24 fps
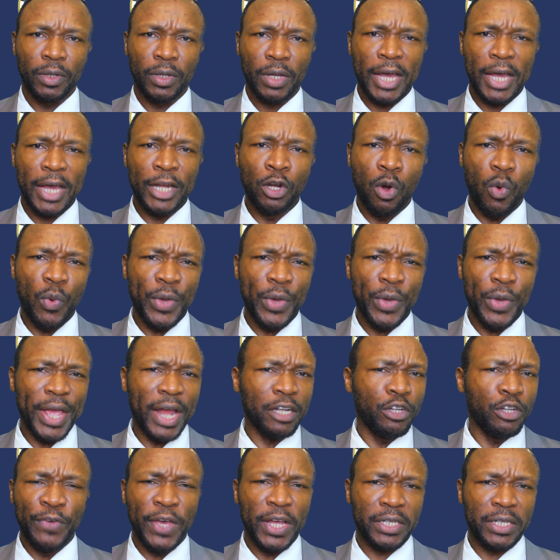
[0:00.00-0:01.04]
I know we are
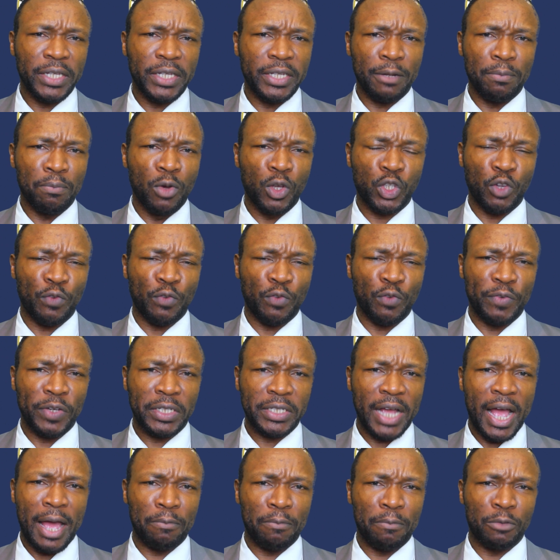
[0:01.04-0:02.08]
deviated most of the
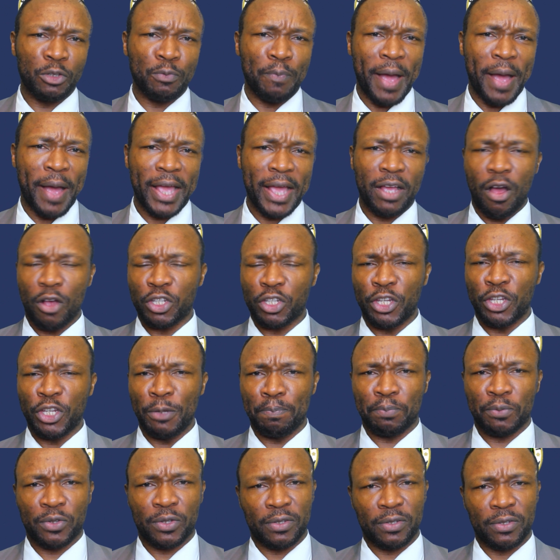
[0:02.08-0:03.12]
times by
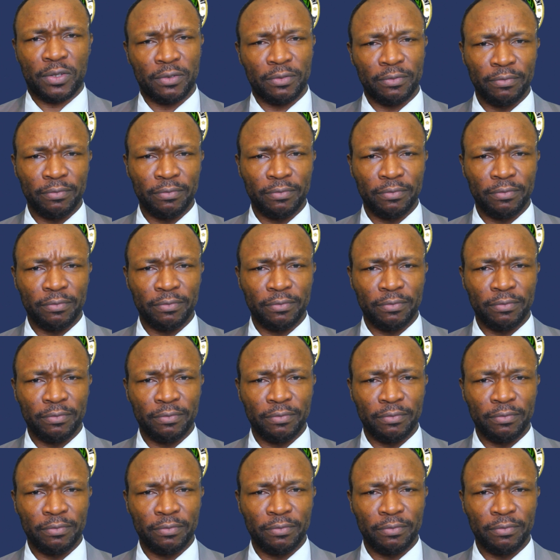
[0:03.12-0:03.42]
gossips